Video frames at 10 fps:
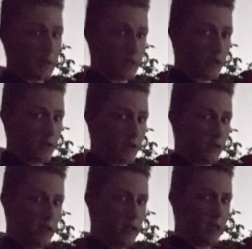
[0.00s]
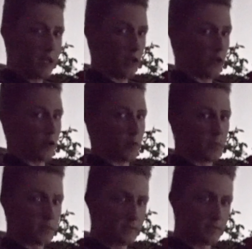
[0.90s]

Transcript: outside and look up.